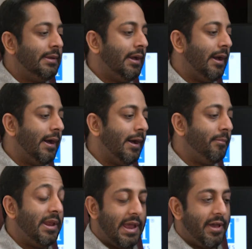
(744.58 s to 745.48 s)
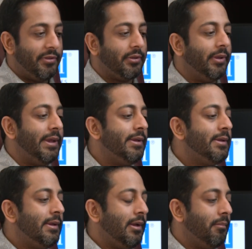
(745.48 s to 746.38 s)
and ethically.
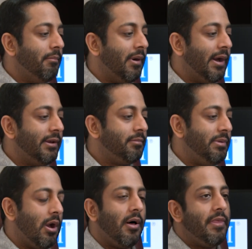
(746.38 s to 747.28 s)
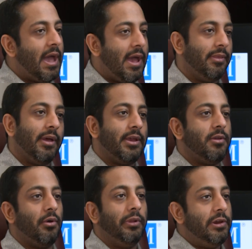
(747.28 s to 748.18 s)
But beyond that, like,
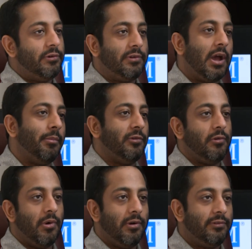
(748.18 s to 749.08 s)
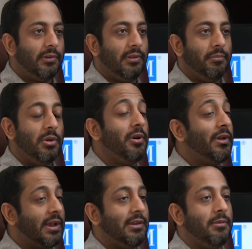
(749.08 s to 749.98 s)
your leisure time is yours. And the beauty of
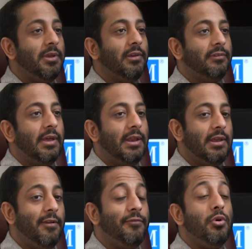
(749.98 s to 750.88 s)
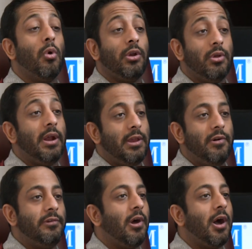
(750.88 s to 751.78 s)
academia is that if you are good at
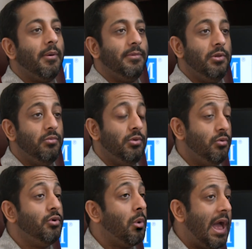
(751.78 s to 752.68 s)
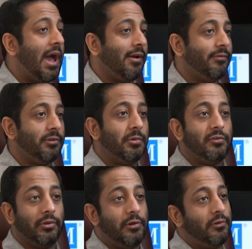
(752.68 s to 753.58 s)
your job, you do have as
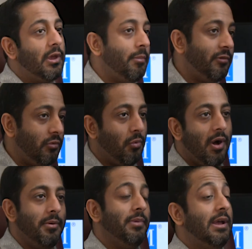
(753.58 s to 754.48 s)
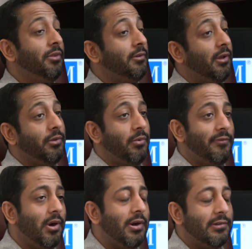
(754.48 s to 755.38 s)
much leisure time as you want. But on the
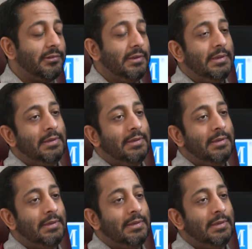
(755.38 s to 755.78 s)
reverse,